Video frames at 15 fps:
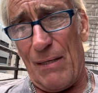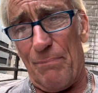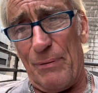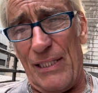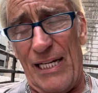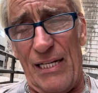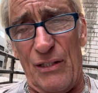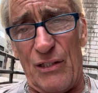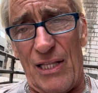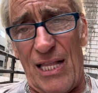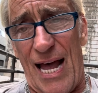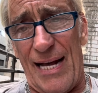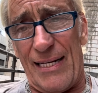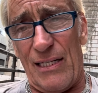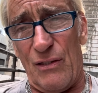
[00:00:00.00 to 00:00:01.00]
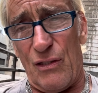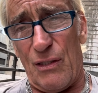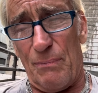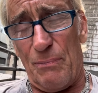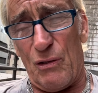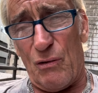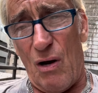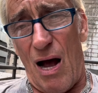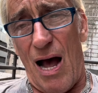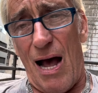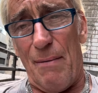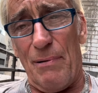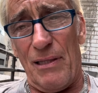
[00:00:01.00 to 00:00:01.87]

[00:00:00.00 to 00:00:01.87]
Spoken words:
Please like and subscribe.